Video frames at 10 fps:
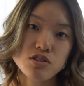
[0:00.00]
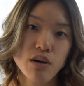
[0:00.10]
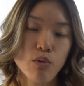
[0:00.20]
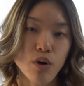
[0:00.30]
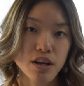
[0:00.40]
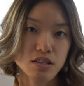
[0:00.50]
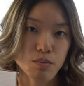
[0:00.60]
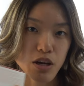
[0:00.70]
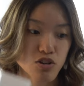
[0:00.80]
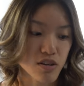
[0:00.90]
so I wanted to
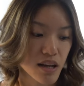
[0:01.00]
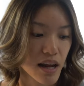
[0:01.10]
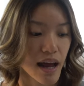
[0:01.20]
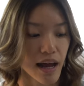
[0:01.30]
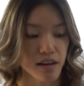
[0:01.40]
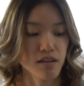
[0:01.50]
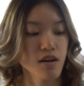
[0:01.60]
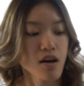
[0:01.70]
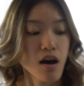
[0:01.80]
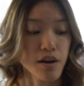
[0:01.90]
make sure that I had
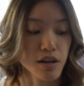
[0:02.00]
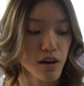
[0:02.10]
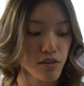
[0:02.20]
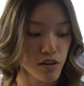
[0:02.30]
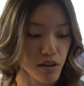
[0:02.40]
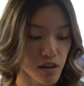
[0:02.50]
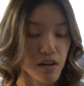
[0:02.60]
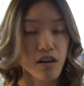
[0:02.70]
another.